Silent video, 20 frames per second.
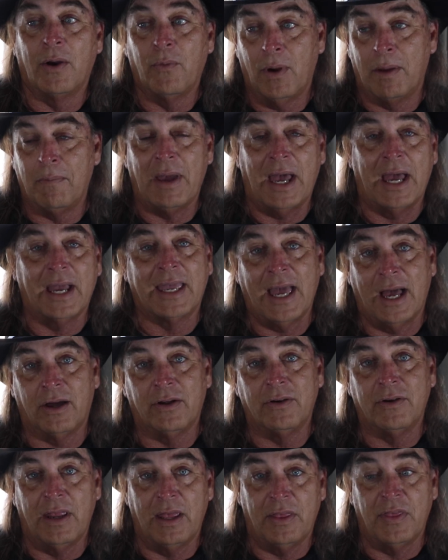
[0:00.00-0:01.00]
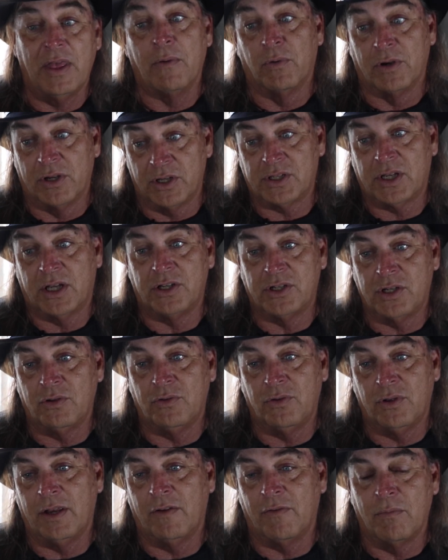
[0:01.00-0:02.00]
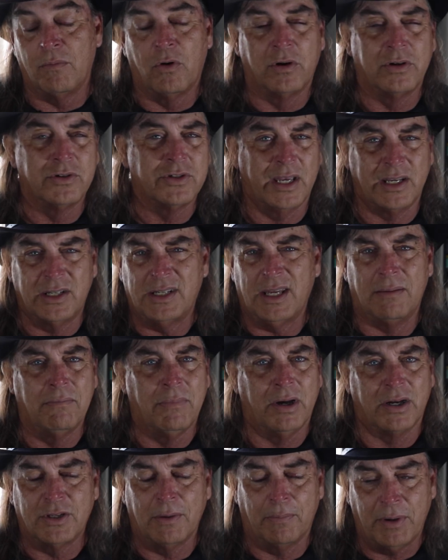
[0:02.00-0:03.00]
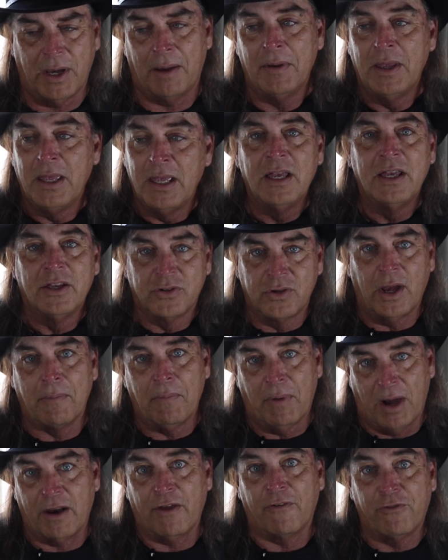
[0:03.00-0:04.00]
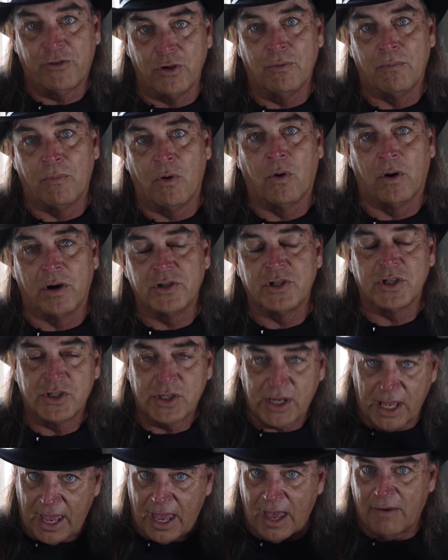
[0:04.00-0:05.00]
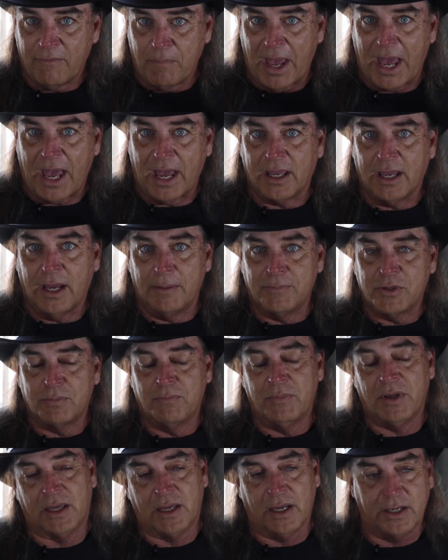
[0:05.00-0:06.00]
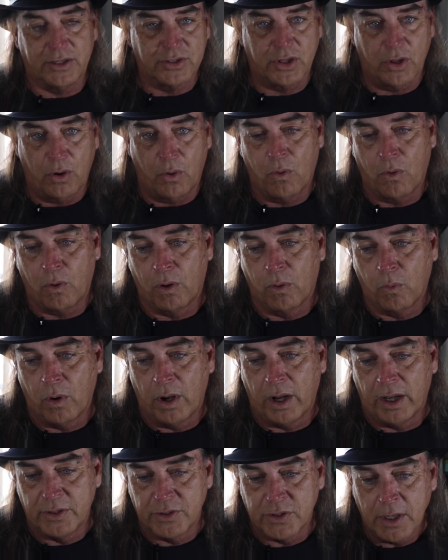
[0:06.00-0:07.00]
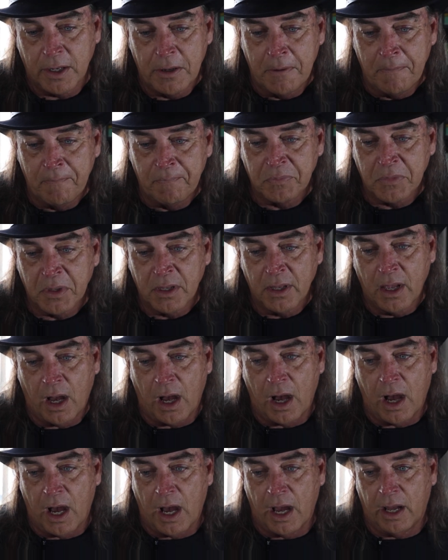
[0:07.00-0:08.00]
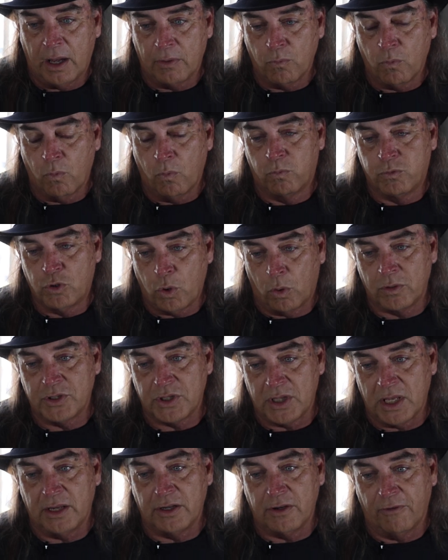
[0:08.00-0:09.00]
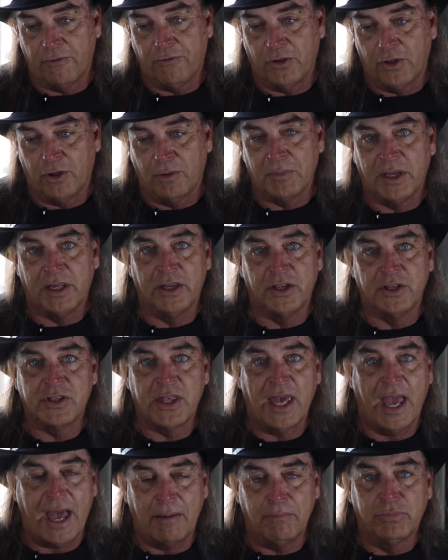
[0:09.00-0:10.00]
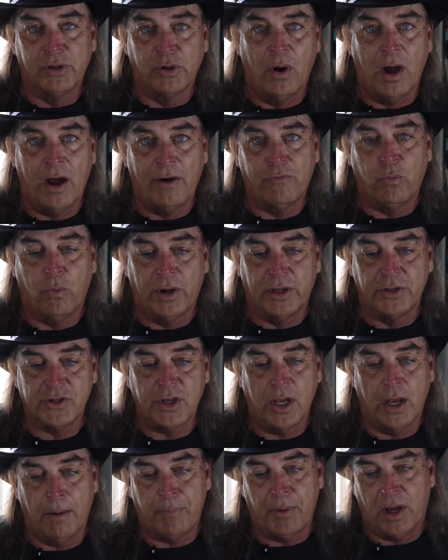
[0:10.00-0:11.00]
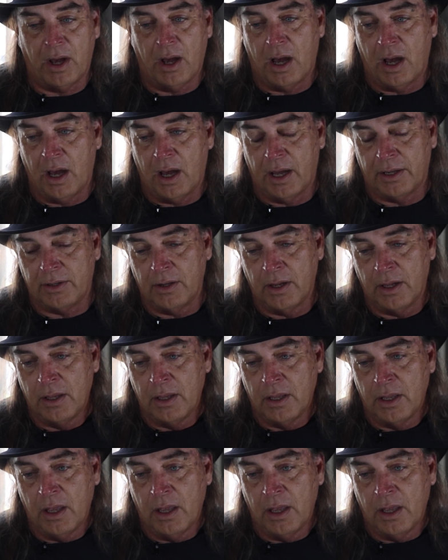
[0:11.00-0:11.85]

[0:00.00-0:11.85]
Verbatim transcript: I went back out and they were discontinued even more. It was like 10 bucks a pop. So I bought a few more just to have backups because the horror was on um, towards the end of filming is the hat blew off once up on